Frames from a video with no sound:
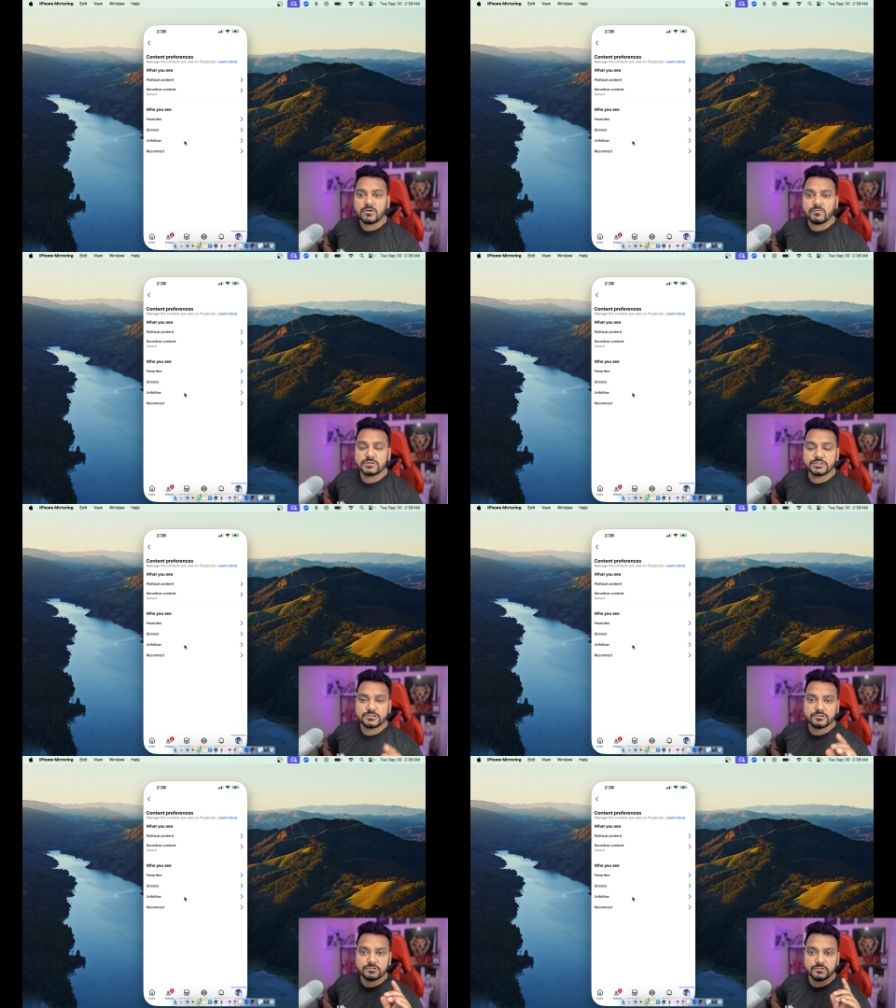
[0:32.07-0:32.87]
Once
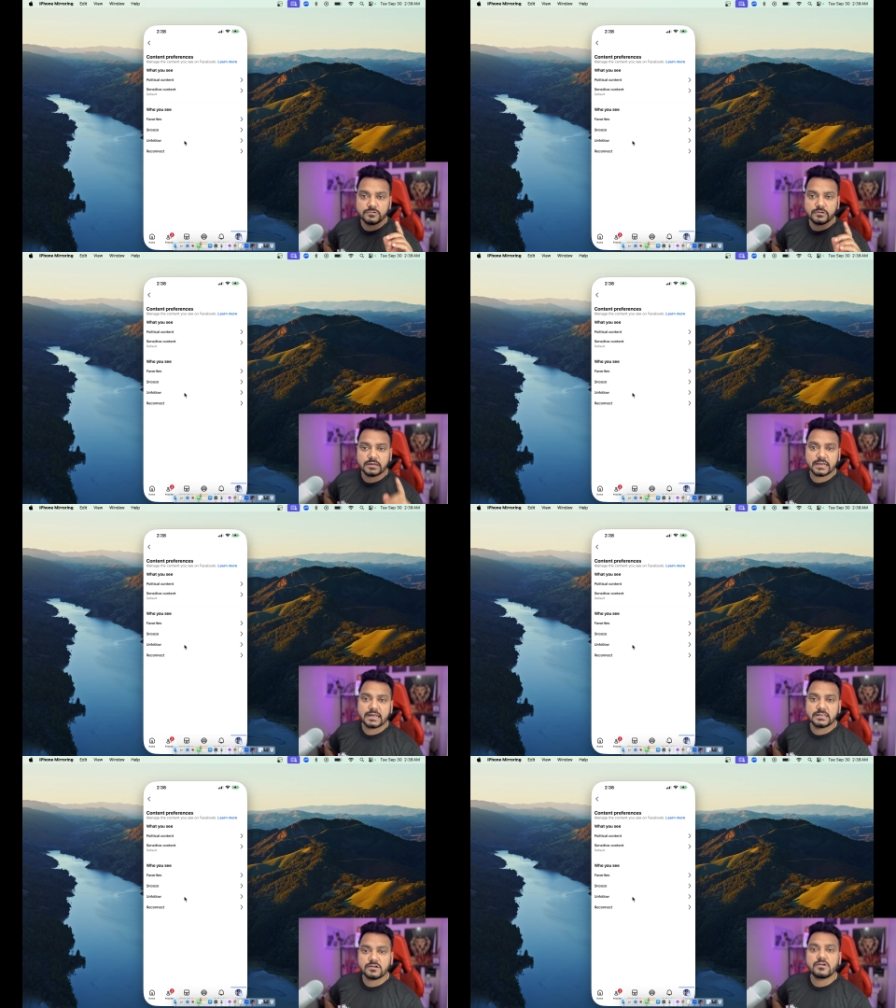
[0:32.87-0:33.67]
you
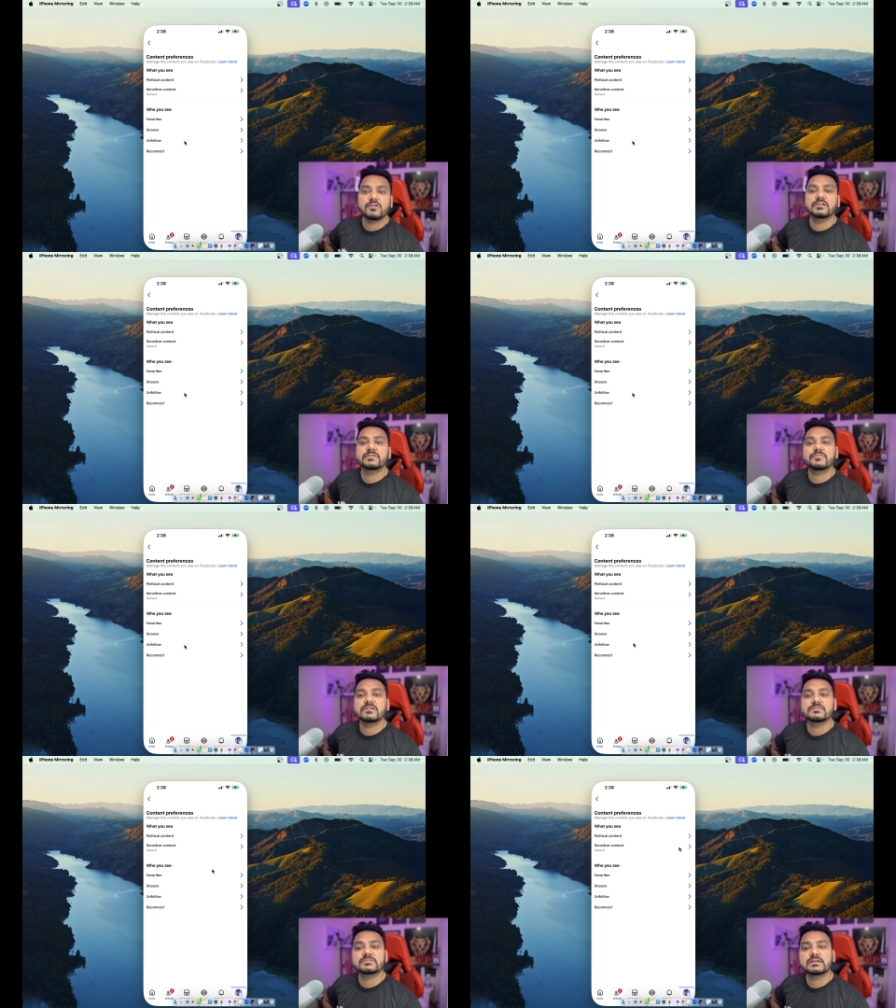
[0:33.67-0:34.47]
hit the content
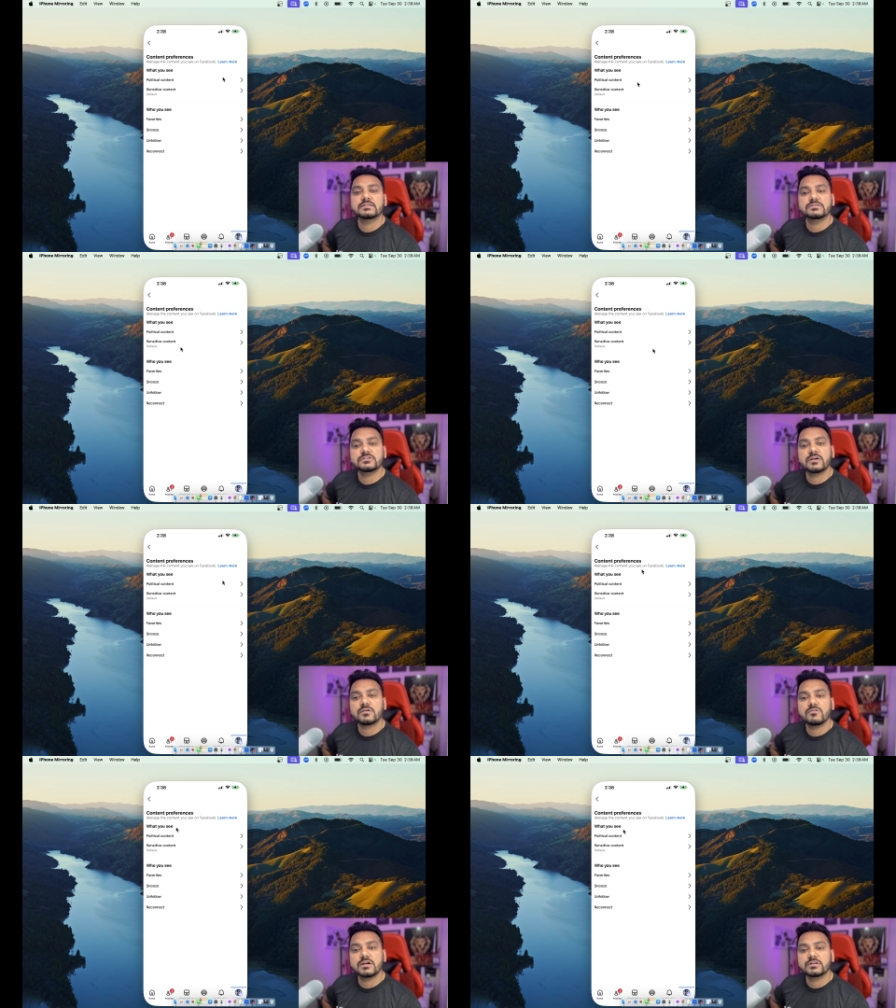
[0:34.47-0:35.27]
preference, you are
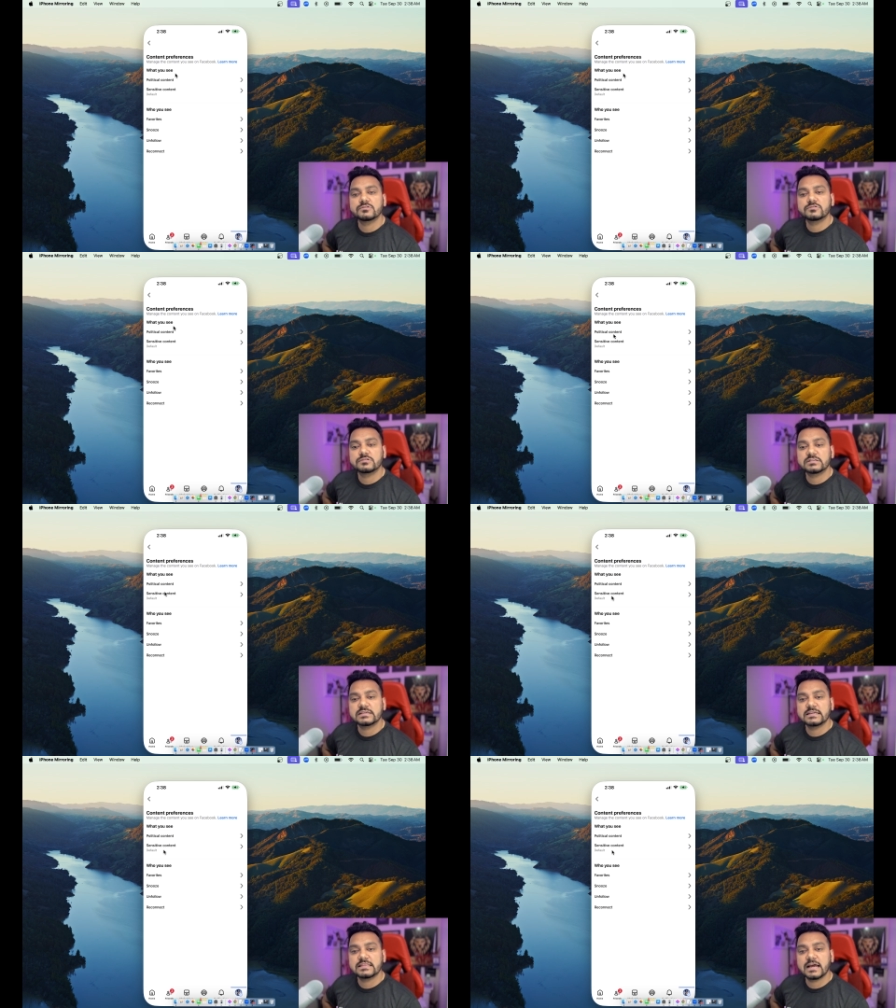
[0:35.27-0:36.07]
going to
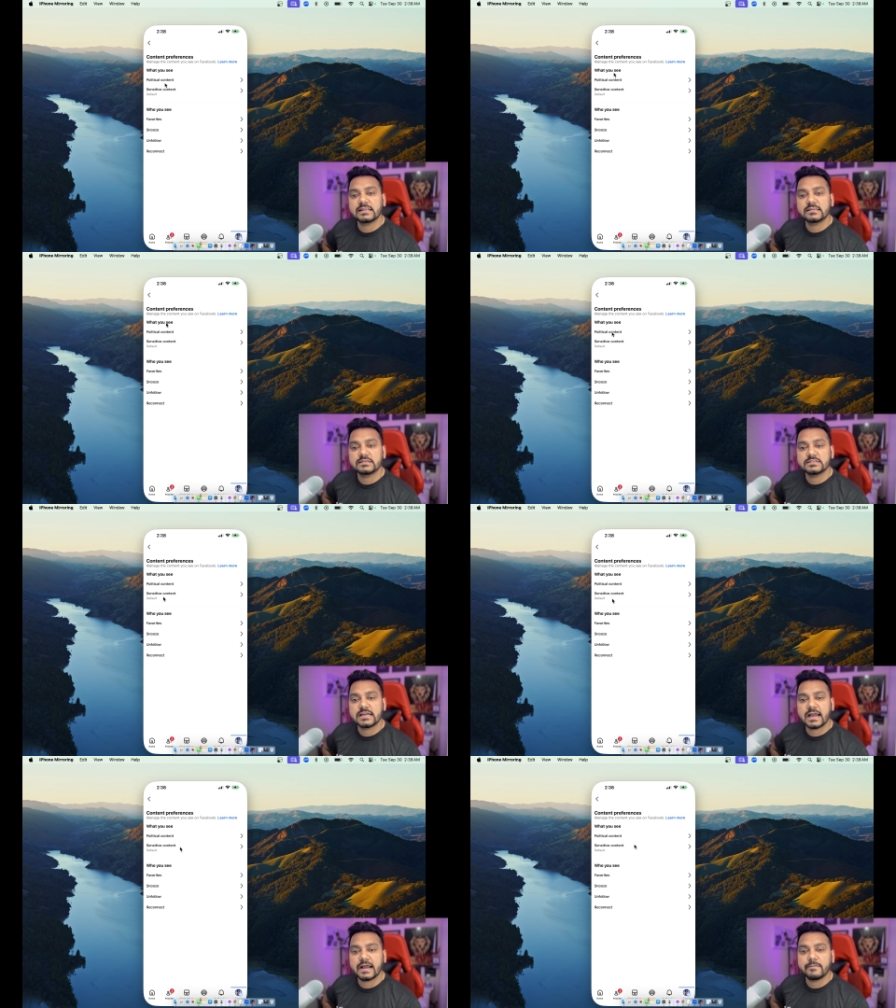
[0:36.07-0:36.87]
see that this
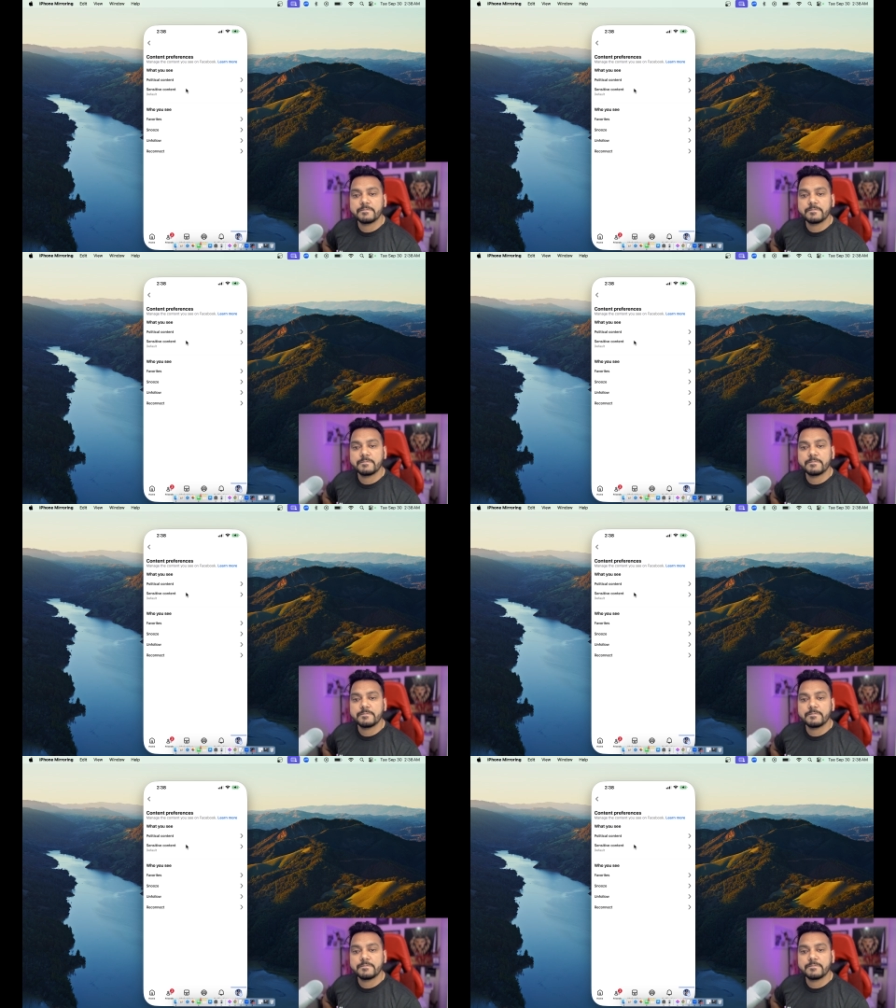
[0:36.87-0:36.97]
tab.